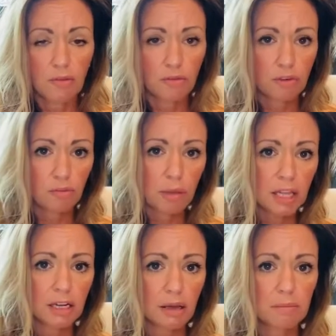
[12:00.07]
we've
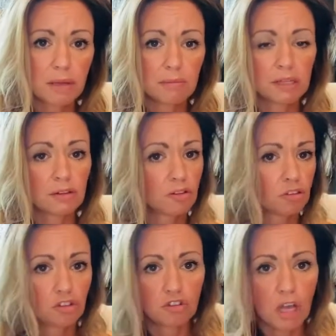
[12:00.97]
made commitments
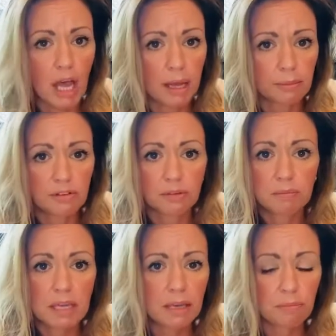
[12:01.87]
to jobs, to
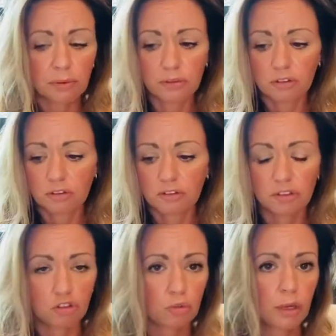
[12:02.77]
people, to
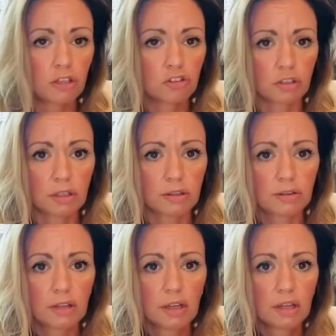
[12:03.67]

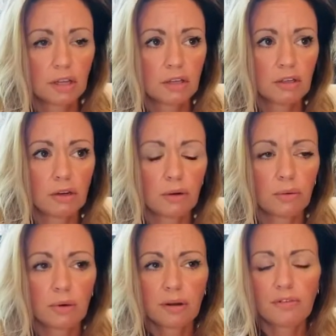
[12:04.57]
situations, you
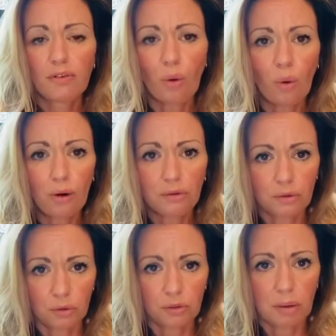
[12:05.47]
know, of course,
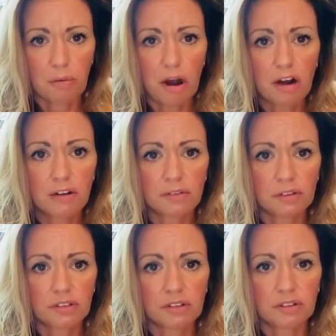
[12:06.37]
there's that part of
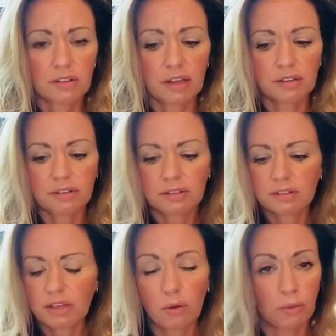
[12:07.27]
us that says,
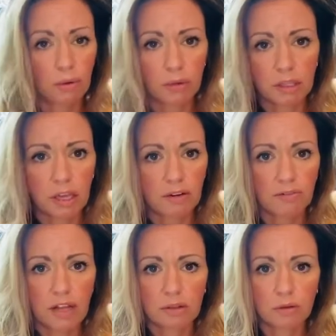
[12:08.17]
you know, we really got to
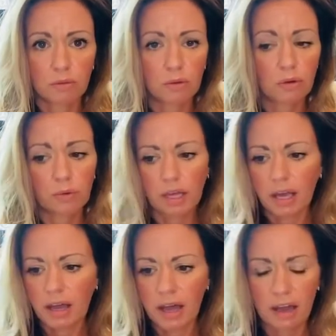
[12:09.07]
follow through. We got
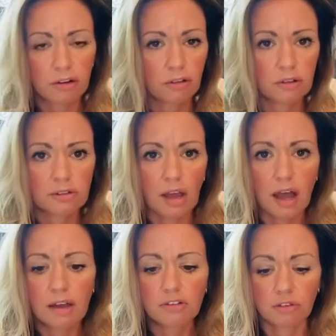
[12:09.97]
to honor these
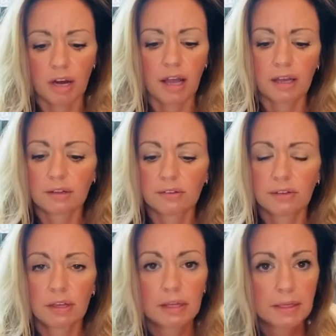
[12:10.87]
contracts.
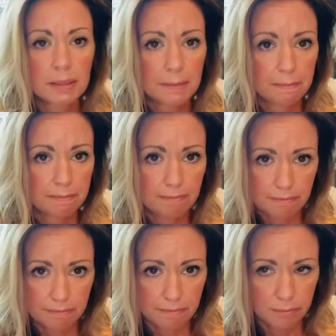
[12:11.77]

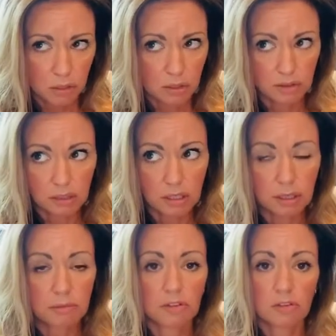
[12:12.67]
But these
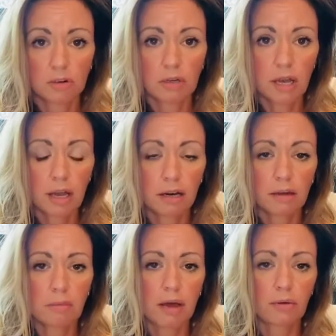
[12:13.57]
eclipses are not
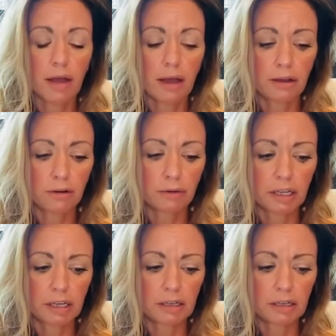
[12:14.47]
about honoring